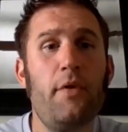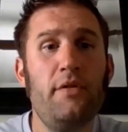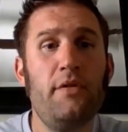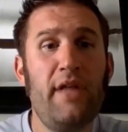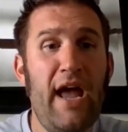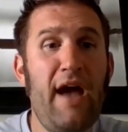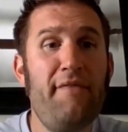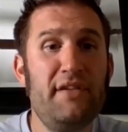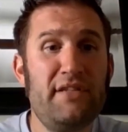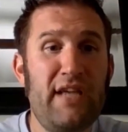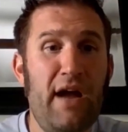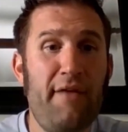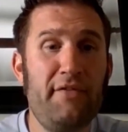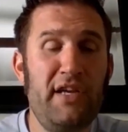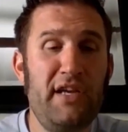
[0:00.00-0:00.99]
to have this
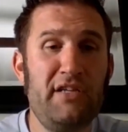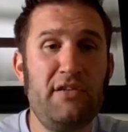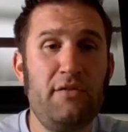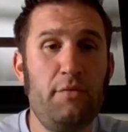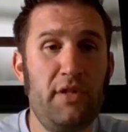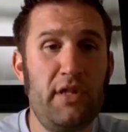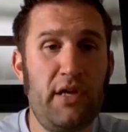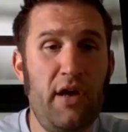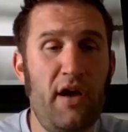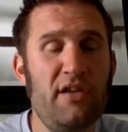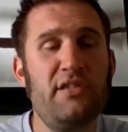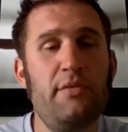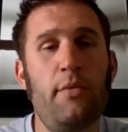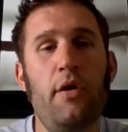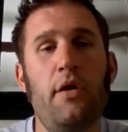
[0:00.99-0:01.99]
conversation with the
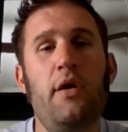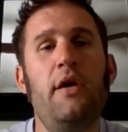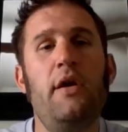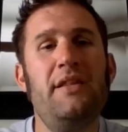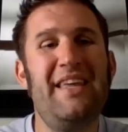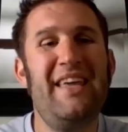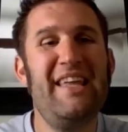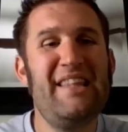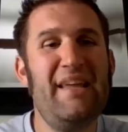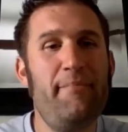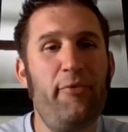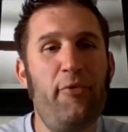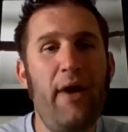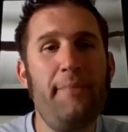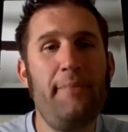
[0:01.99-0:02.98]
customer to get
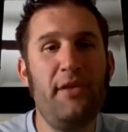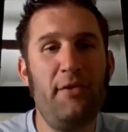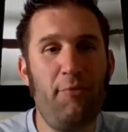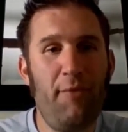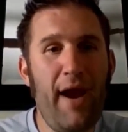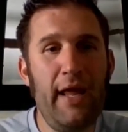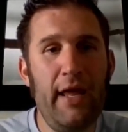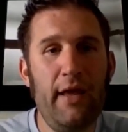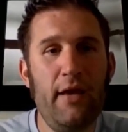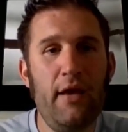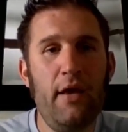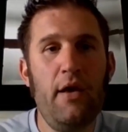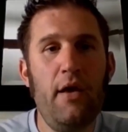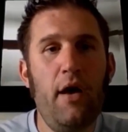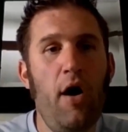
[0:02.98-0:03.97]
them prepped and ready.
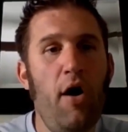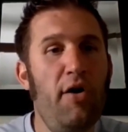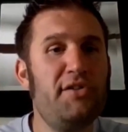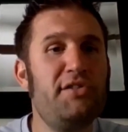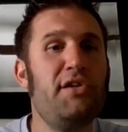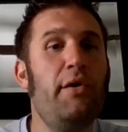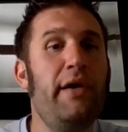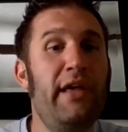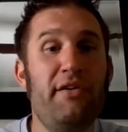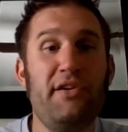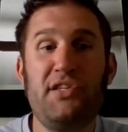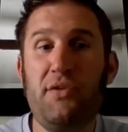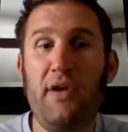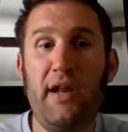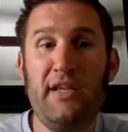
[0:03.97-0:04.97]
Also
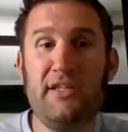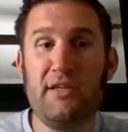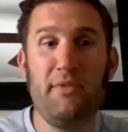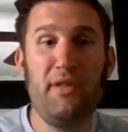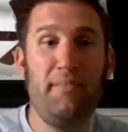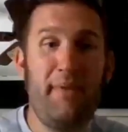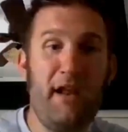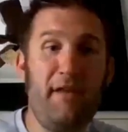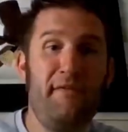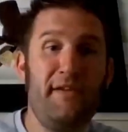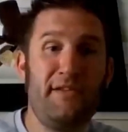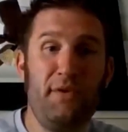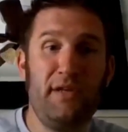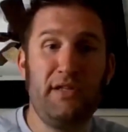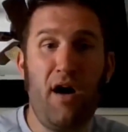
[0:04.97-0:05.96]
illustrating some of the
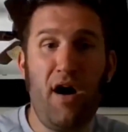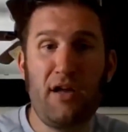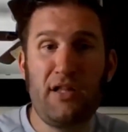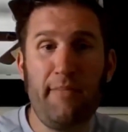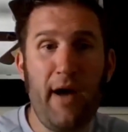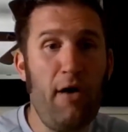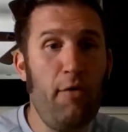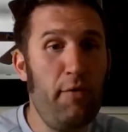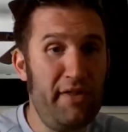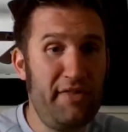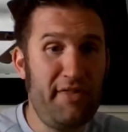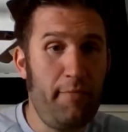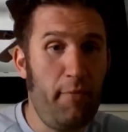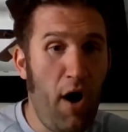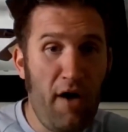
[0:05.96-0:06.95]
benefits we talked about with
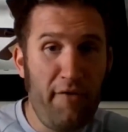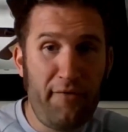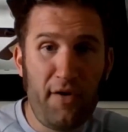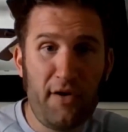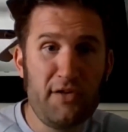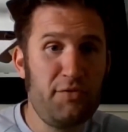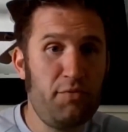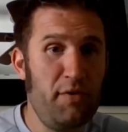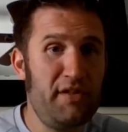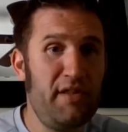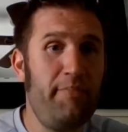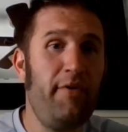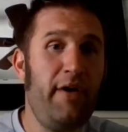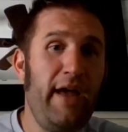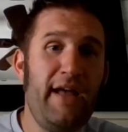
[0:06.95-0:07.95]
the offers, with
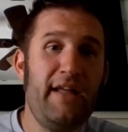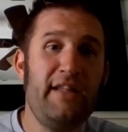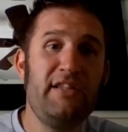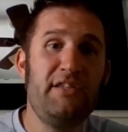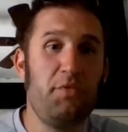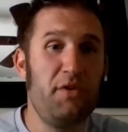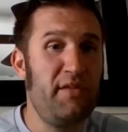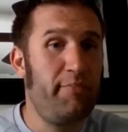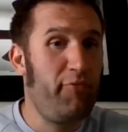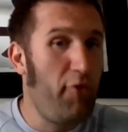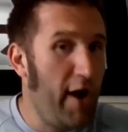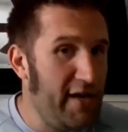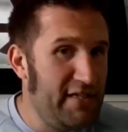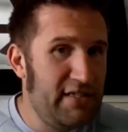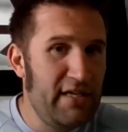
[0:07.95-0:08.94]
the plans, with the
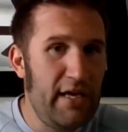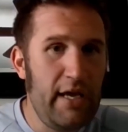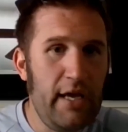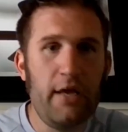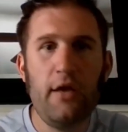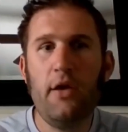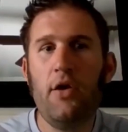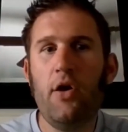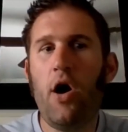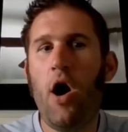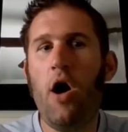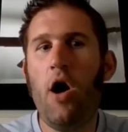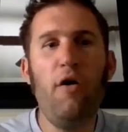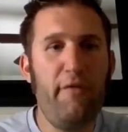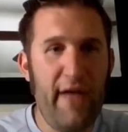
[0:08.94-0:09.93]
pricing,
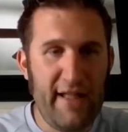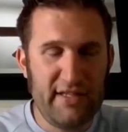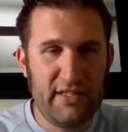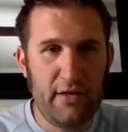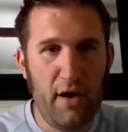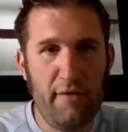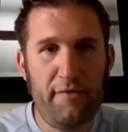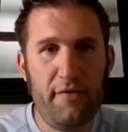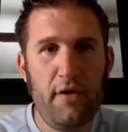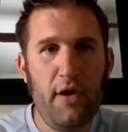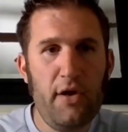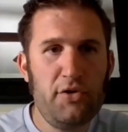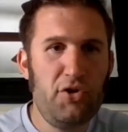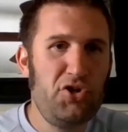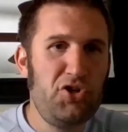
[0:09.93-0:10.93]
all of that stuff,
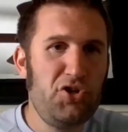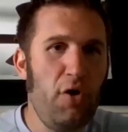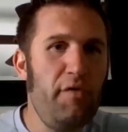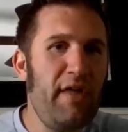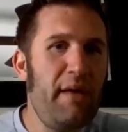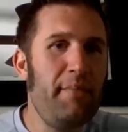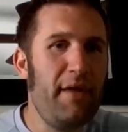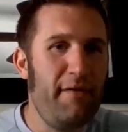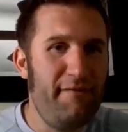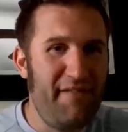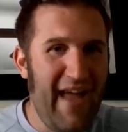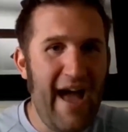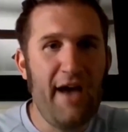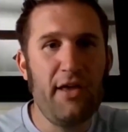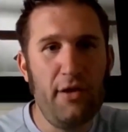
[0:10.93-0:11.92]
to show them the
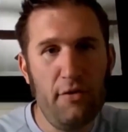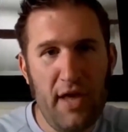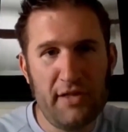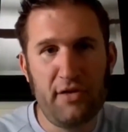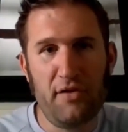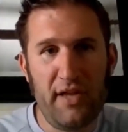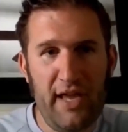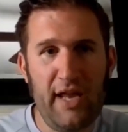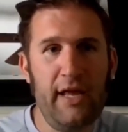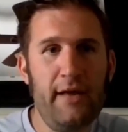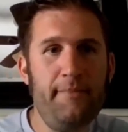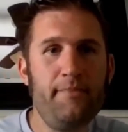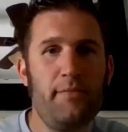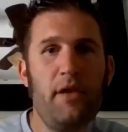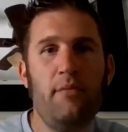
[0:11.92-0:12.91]
value that they're
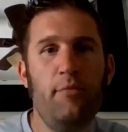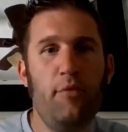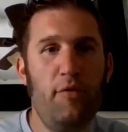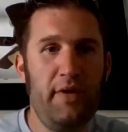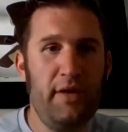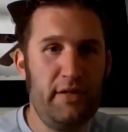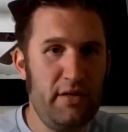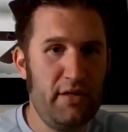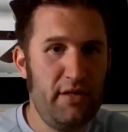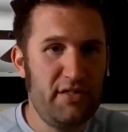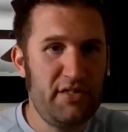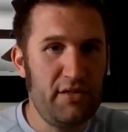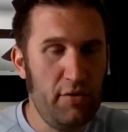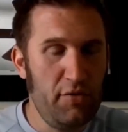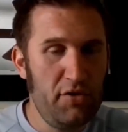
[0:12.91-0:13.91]
getting moving to the
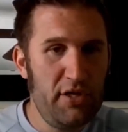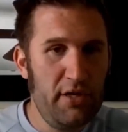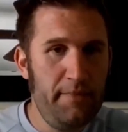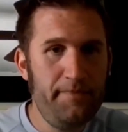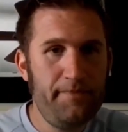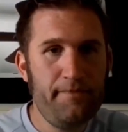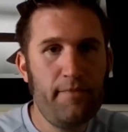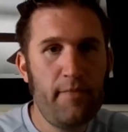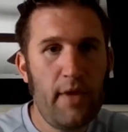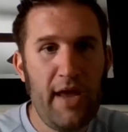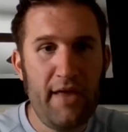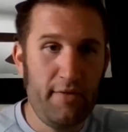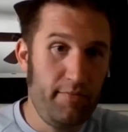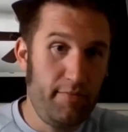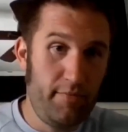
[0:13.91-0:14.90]
solution.
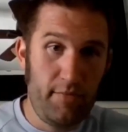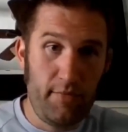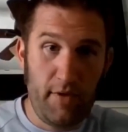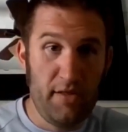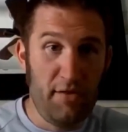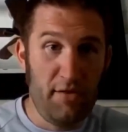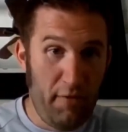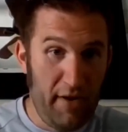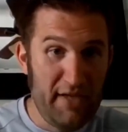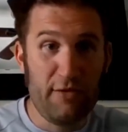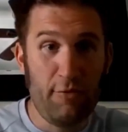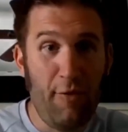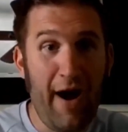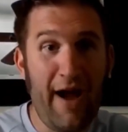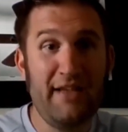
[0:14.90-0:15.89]
And and the
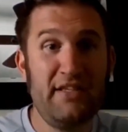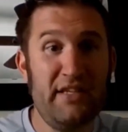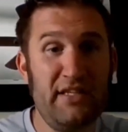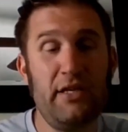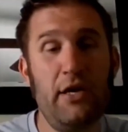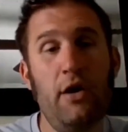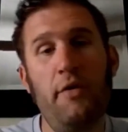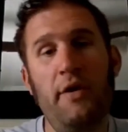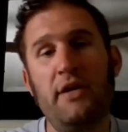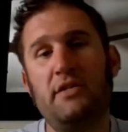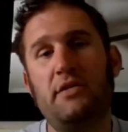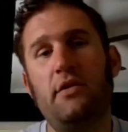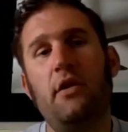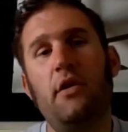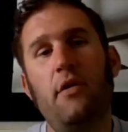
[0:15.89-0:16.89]
reason why Cisco is
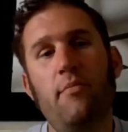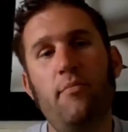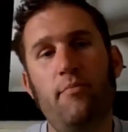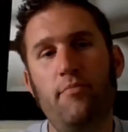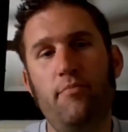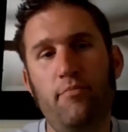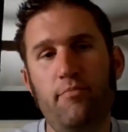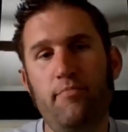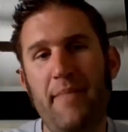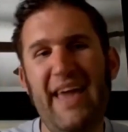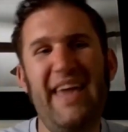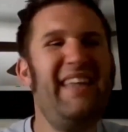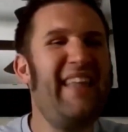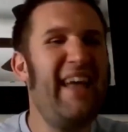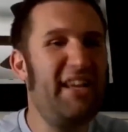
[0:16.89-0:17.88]

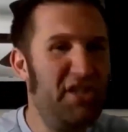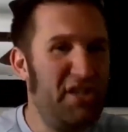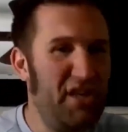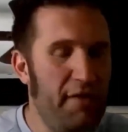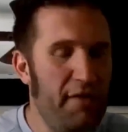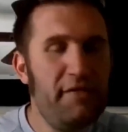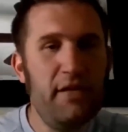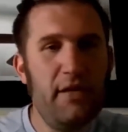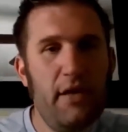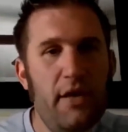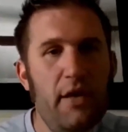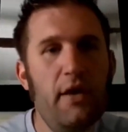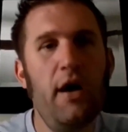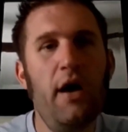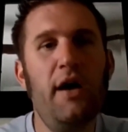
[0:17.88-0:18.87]
making that shift
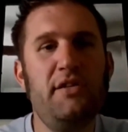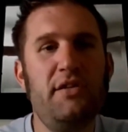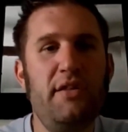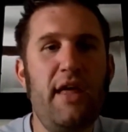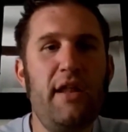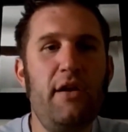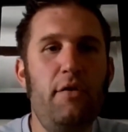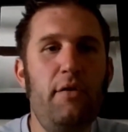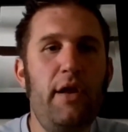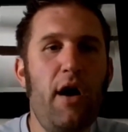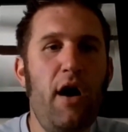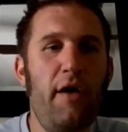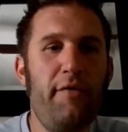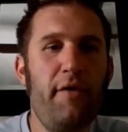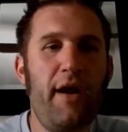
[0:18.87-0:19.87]
to that annuity
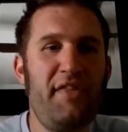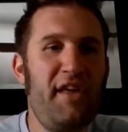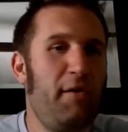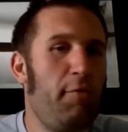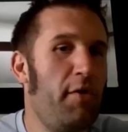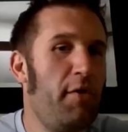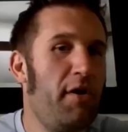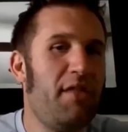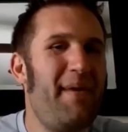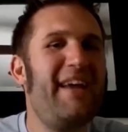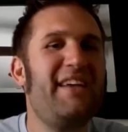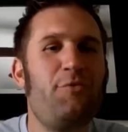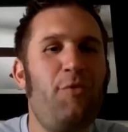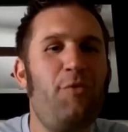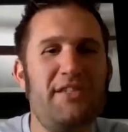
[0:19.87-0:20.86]
offer. I think one of the
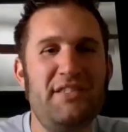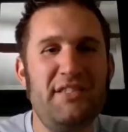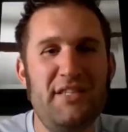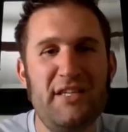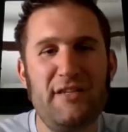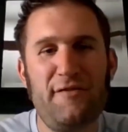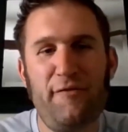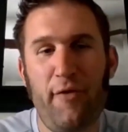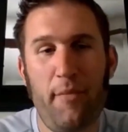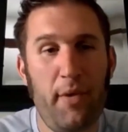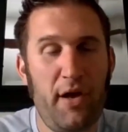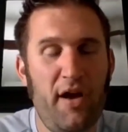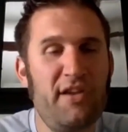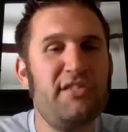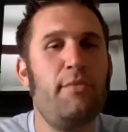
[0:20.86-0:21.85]
biggest questions is from a
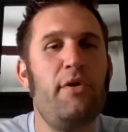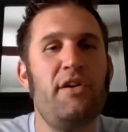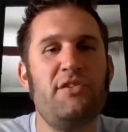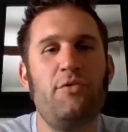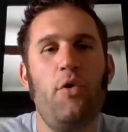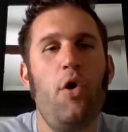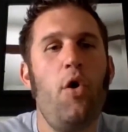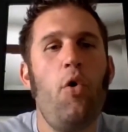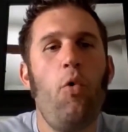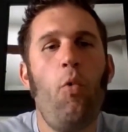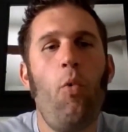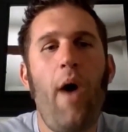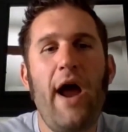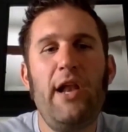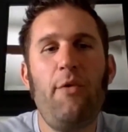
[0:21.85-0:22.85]
customer is,
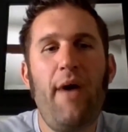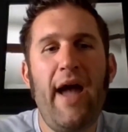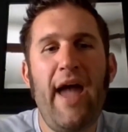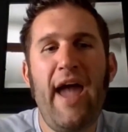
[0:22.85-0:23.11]
why do I